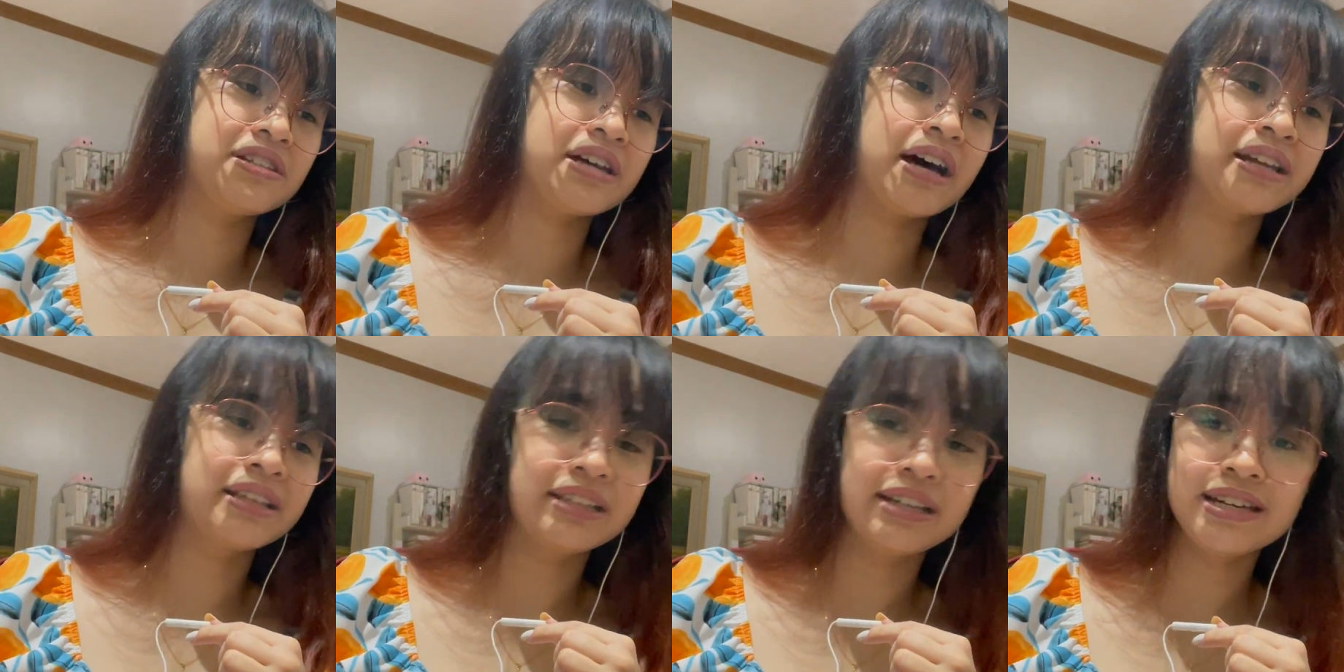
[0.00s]

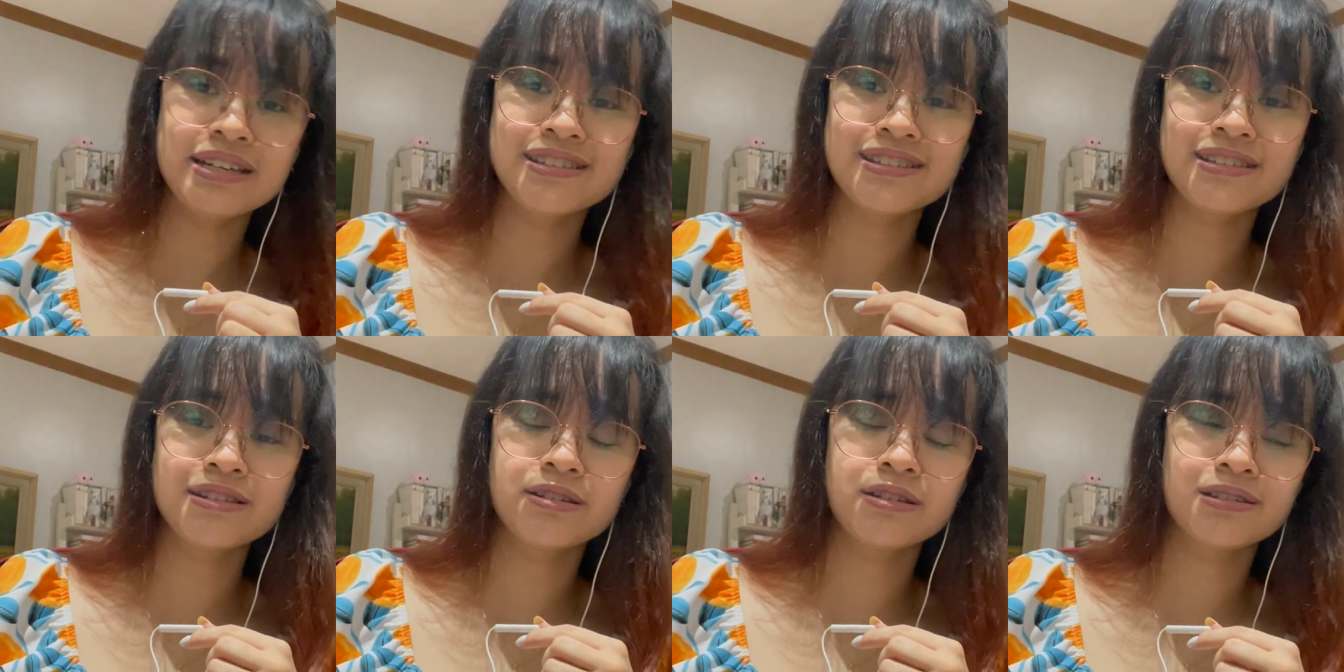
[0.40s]
at
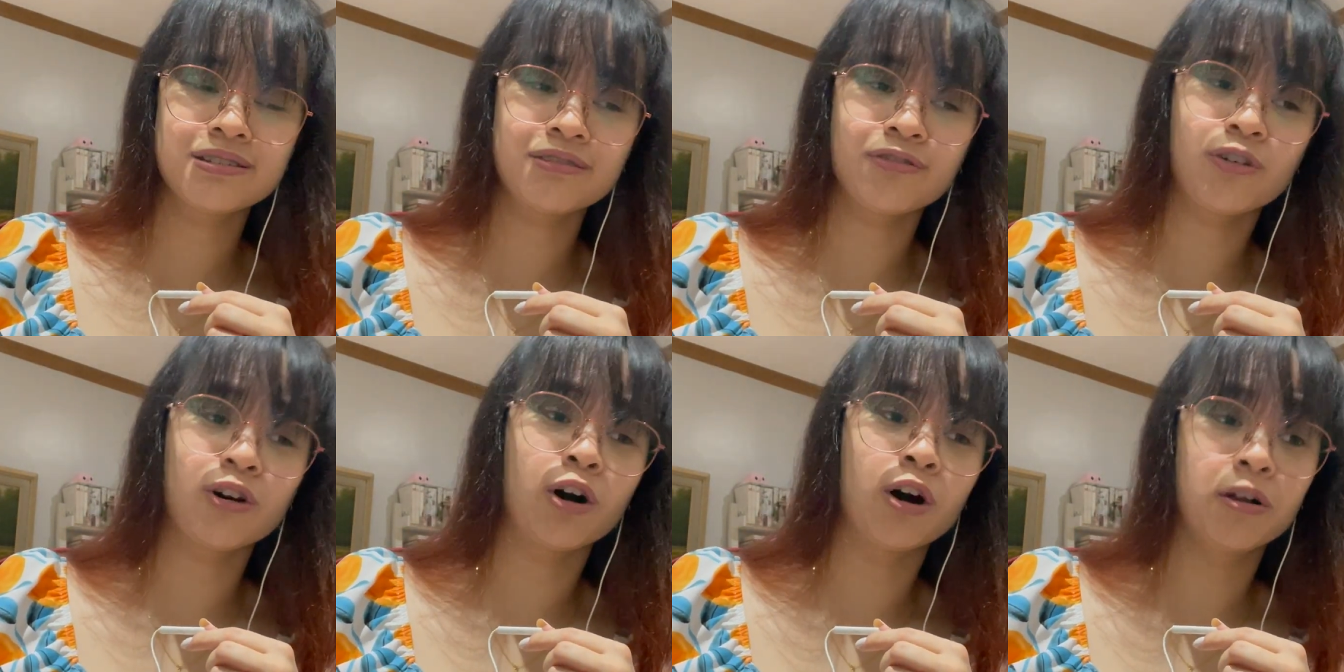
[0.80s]
least
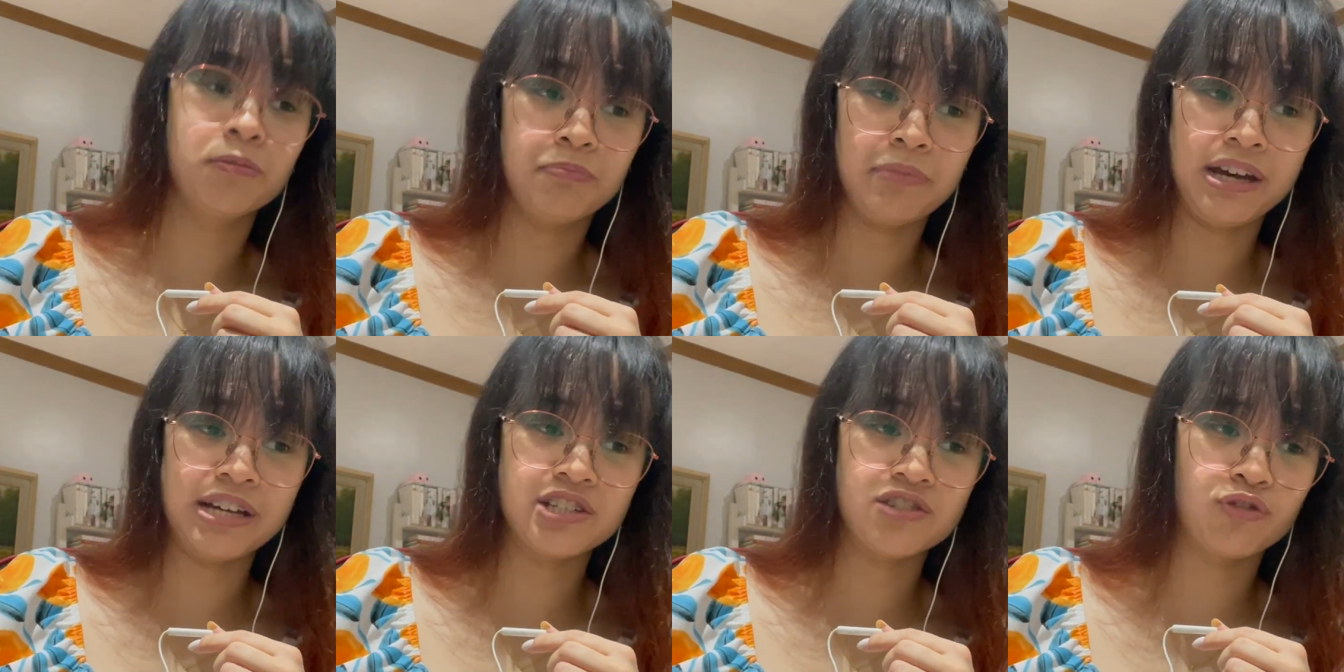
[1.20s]
on
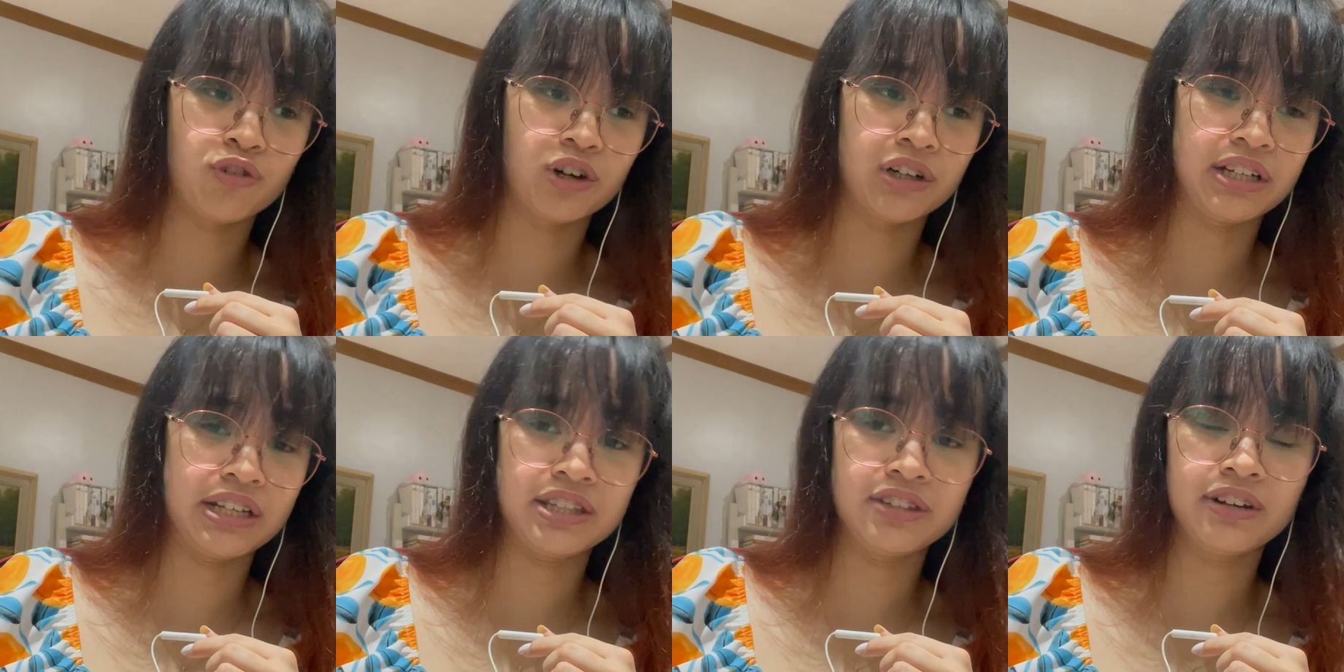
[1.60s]
page
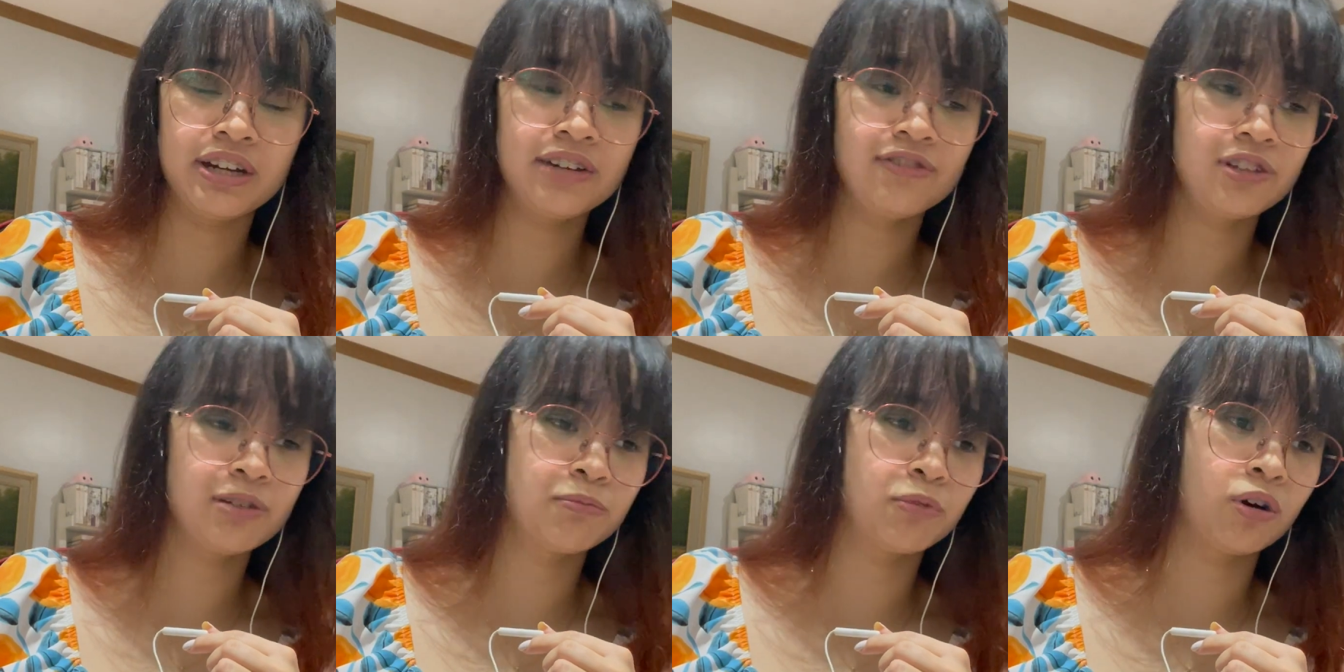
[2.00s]
43
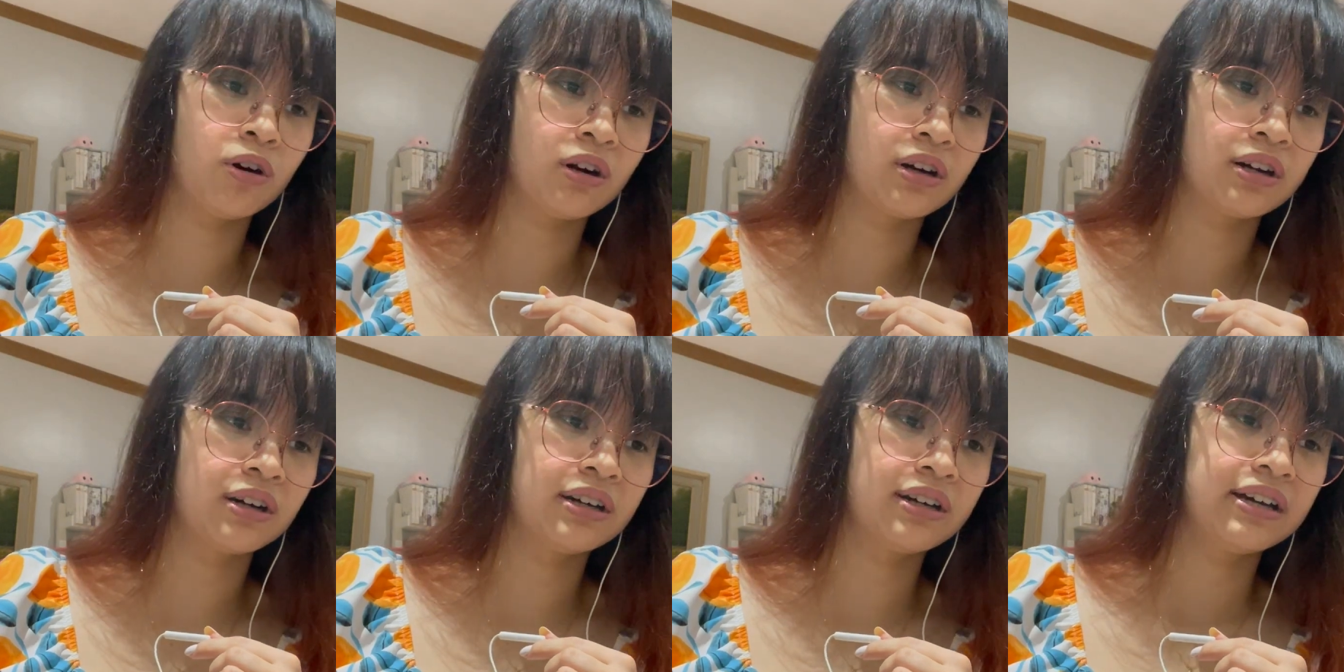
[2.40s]
of the book,